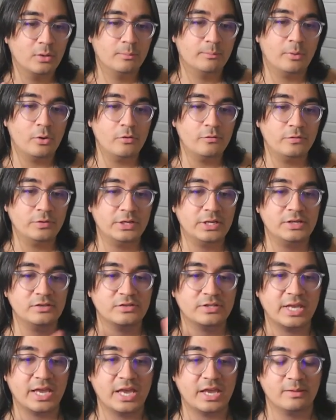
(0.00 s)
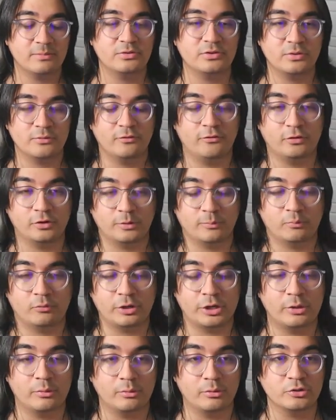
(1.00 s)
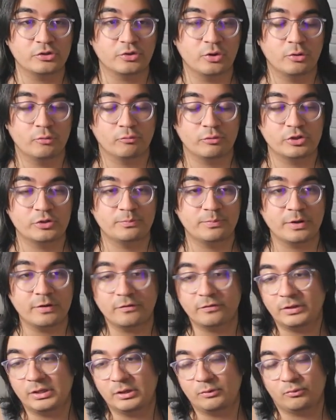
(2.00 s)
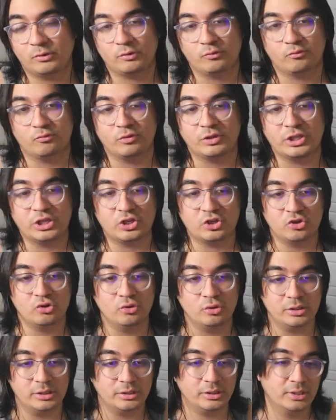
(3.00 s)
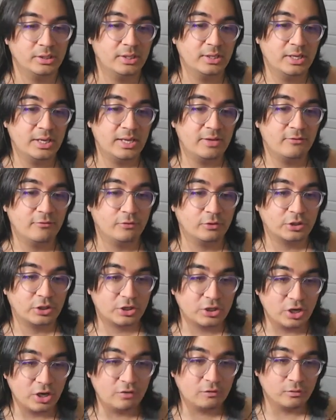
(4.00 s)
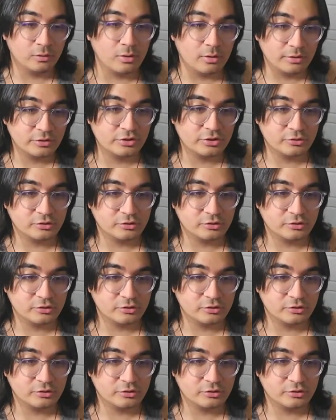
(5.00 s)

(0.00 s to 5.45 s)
Both of these games for the prequels, respectfully, were really good. For the cover art, though,